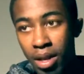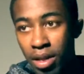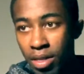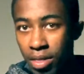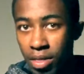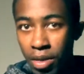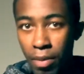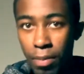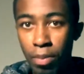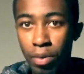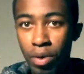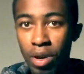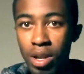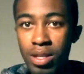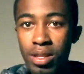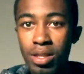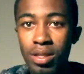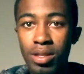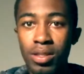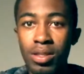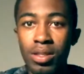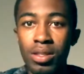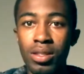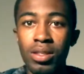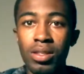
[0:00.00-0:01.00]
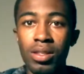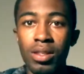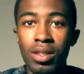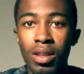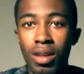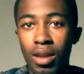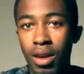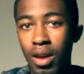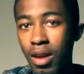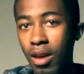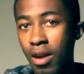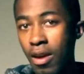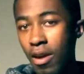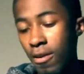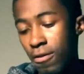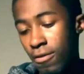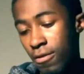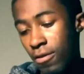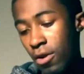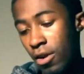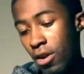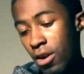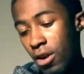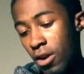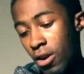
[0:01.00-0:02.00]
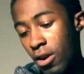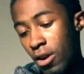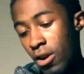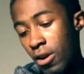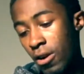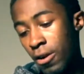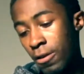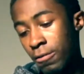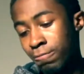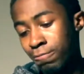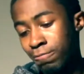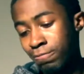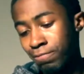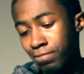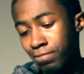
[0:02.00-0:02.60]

the Prince. For